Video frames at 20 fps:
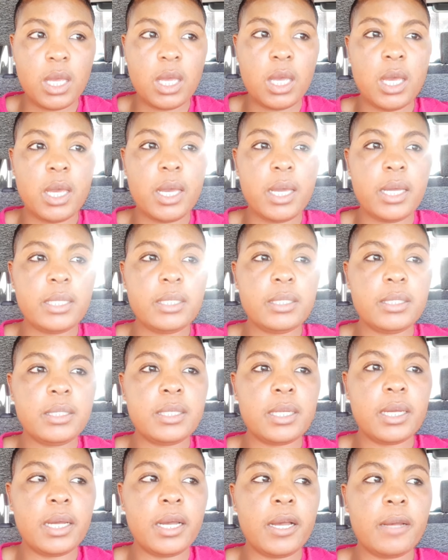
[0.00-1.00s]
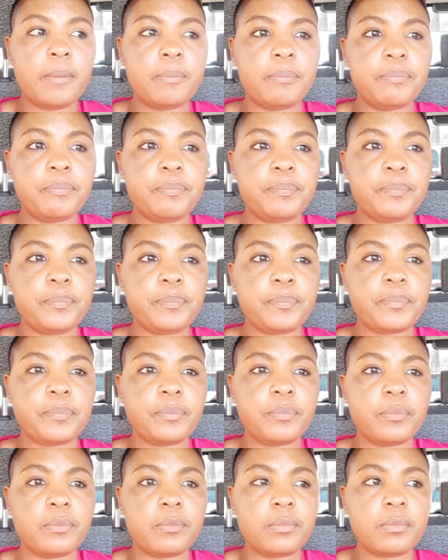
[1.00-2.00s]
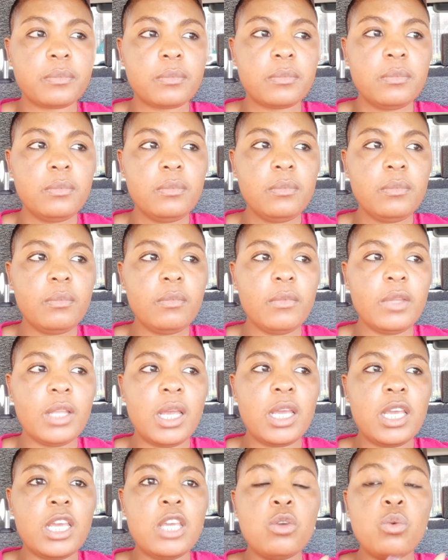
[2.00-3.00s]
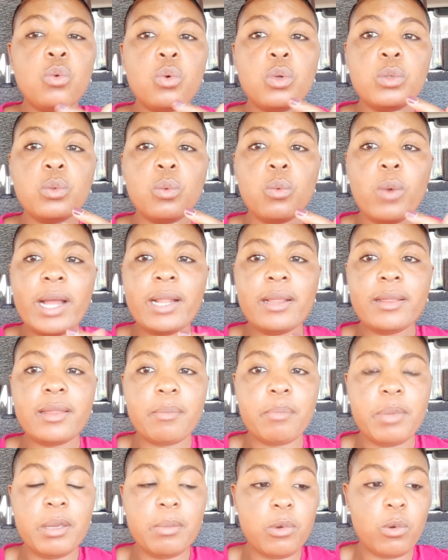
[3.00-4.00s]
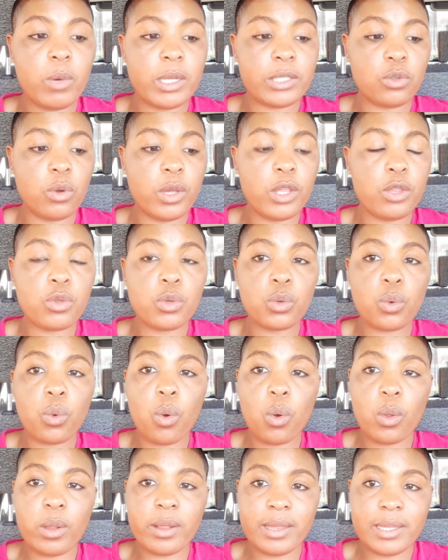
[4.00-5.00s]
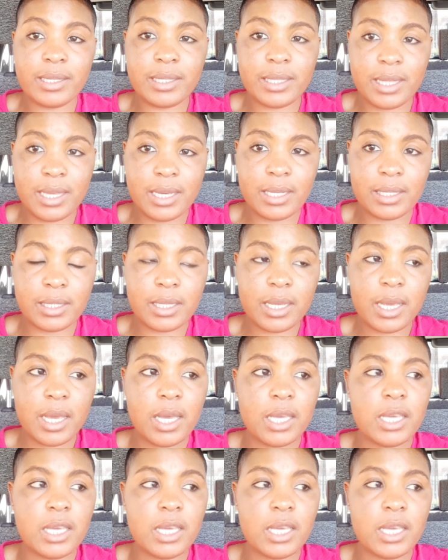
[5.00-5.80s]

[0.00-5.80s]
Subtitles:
And he could, while the baby was going through all these things,